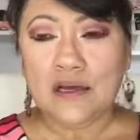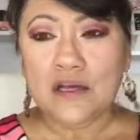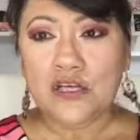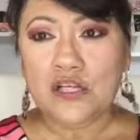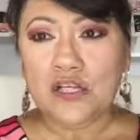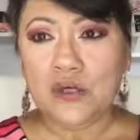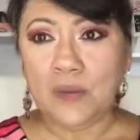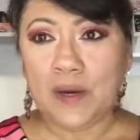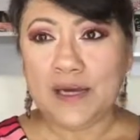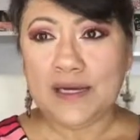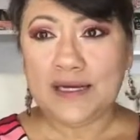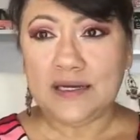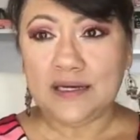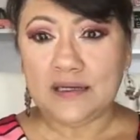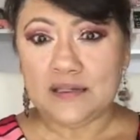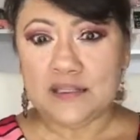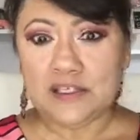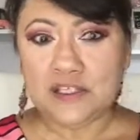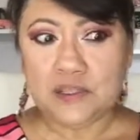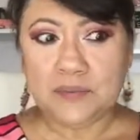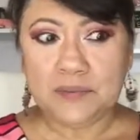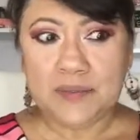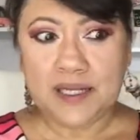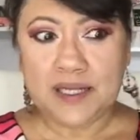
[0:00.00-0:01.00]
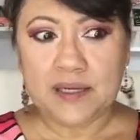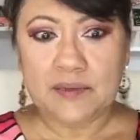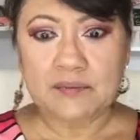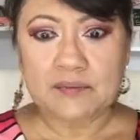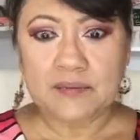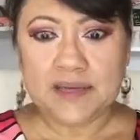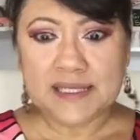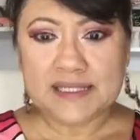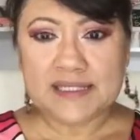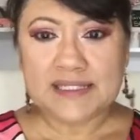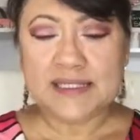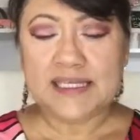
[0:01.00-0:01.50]
You want it a little bit
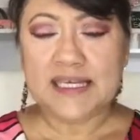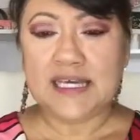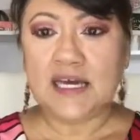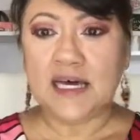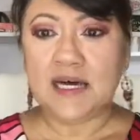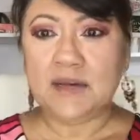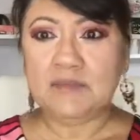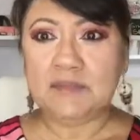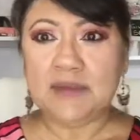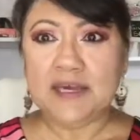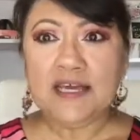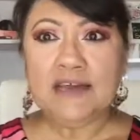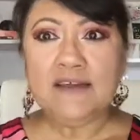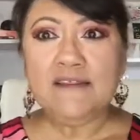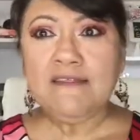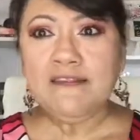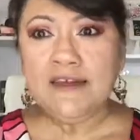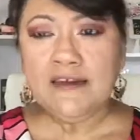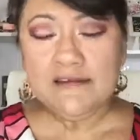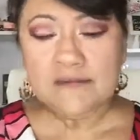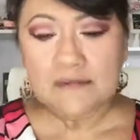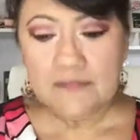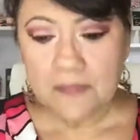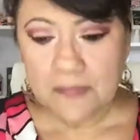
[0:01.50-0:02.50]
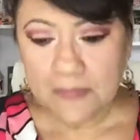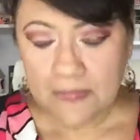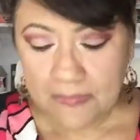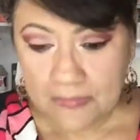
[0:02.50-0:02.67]
mixy uppy in there,